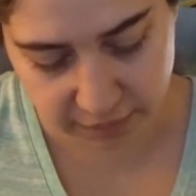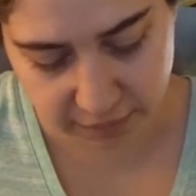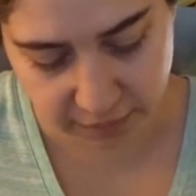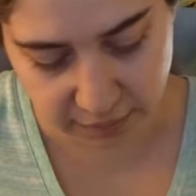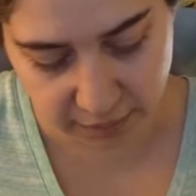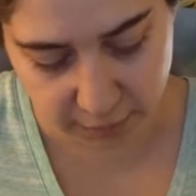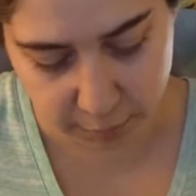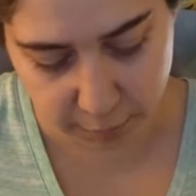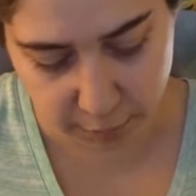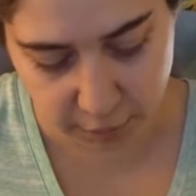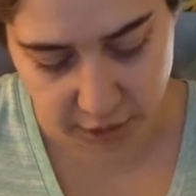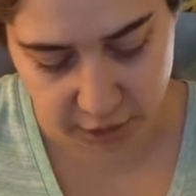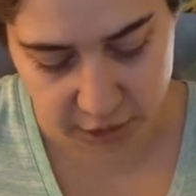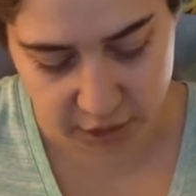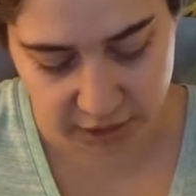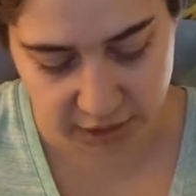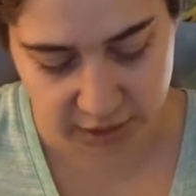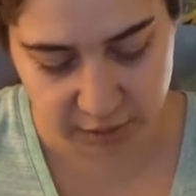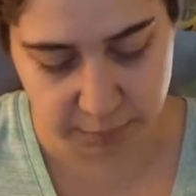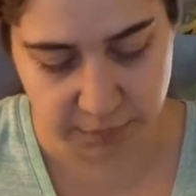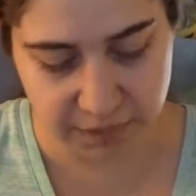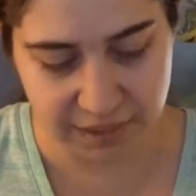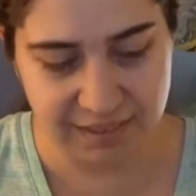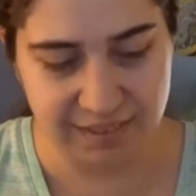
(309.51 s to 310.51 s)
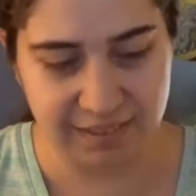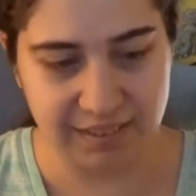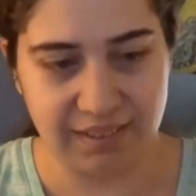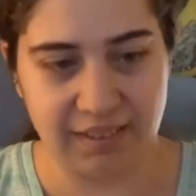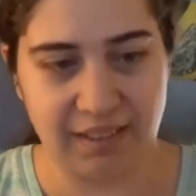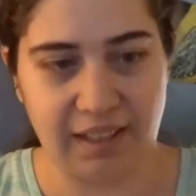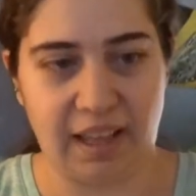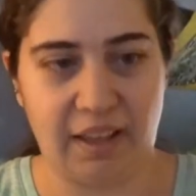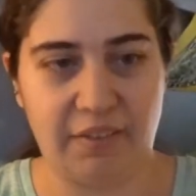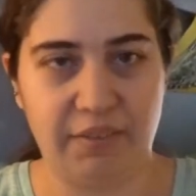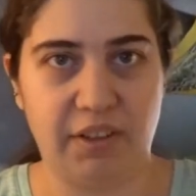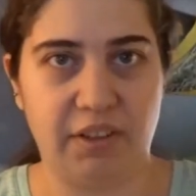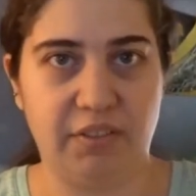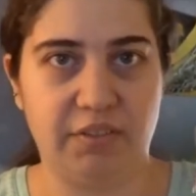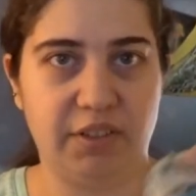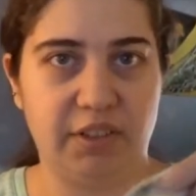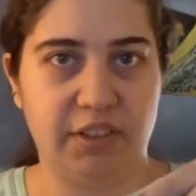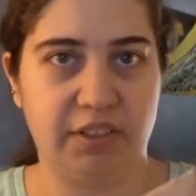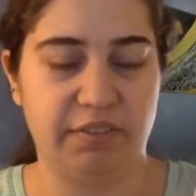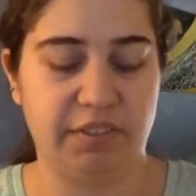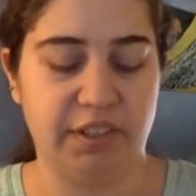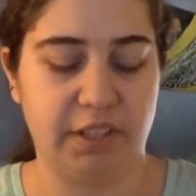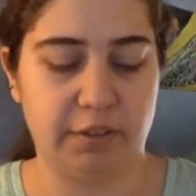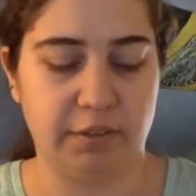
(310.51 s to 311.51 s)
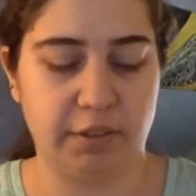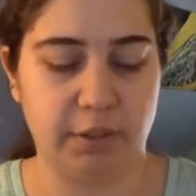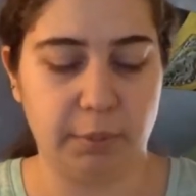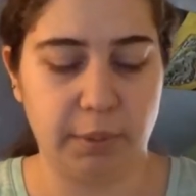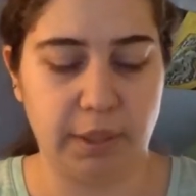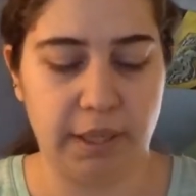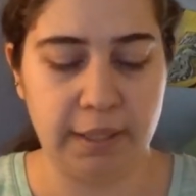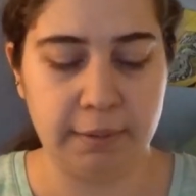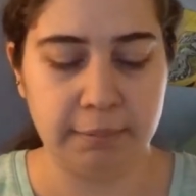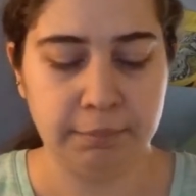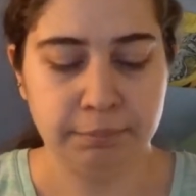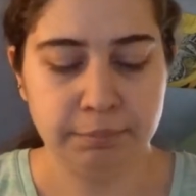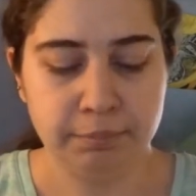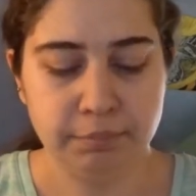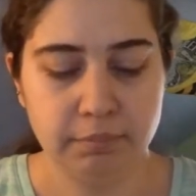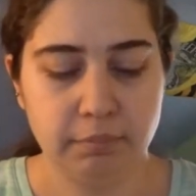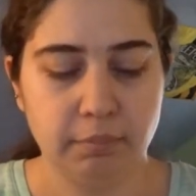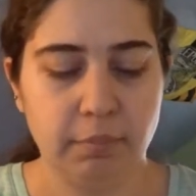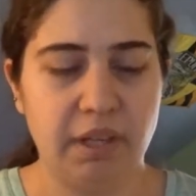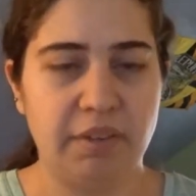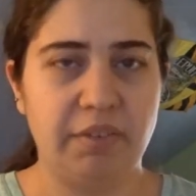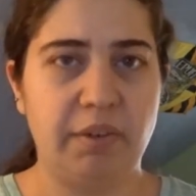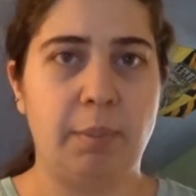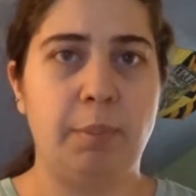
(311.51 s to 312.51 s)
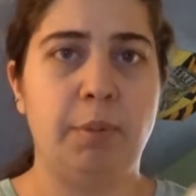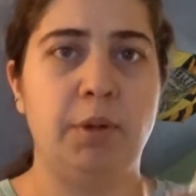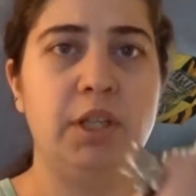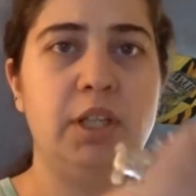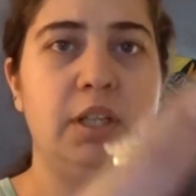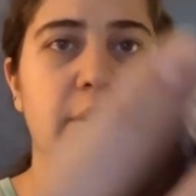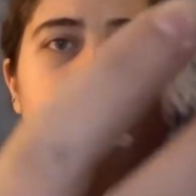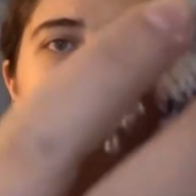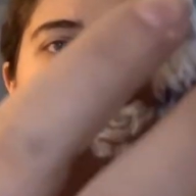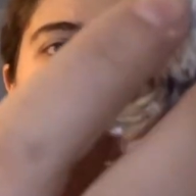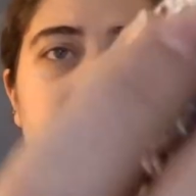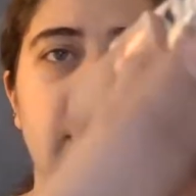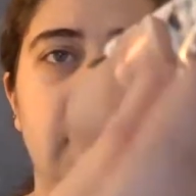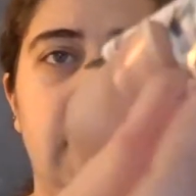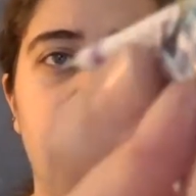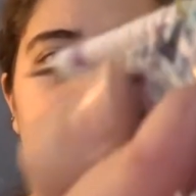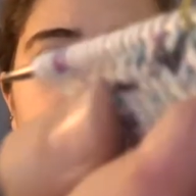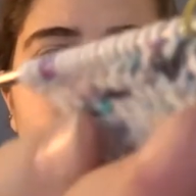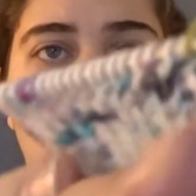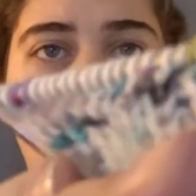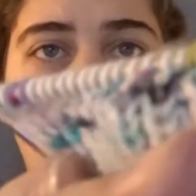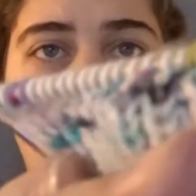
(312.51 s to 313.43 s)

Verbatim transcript: thick projects, but it's a little heavy for the fingering weight. But if I put it around, like, the